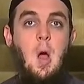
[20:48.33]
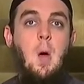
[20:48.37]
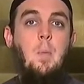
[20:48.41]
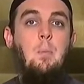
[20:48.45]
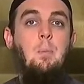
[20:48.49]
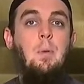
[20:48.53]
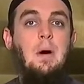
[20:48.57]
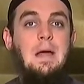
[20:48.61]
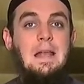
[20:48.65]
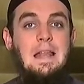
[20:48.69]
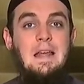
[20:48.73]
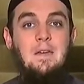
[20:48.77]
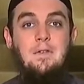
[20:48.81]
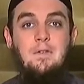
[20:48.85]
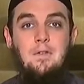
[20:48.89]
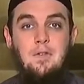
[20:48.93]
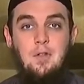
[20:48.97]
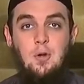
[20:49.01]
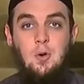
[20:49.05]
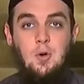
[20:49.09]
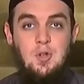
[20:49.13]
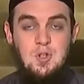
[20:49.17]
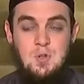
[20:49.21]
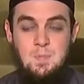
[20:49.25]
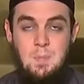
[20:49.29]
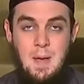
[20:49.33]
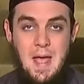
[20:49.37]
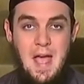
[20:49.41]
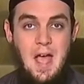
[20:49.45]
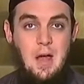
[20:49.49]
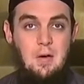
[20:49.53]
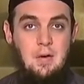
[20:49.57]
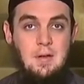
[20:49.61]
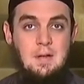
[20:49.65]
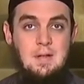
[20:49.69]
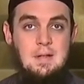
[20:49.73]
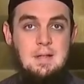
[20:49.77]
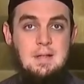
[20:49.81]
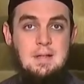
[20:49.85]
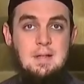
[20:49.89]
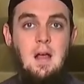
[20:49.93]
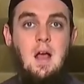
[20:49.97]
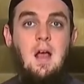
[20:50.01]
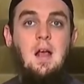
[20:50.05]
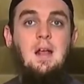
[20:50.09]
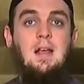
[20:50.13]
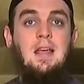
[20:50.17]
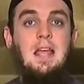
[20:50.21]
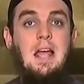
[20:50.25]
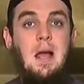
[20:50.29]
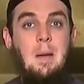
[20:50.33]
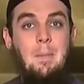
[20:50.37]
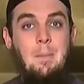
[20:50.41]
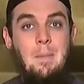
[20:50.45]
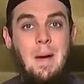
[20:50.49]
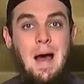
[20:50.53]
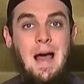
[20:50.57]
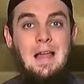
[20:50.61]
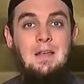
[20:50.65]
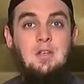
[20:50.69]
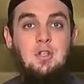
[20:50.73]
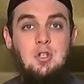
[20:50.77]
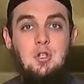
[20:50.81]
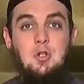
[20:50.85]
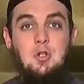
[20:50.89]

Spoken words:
But if those parents command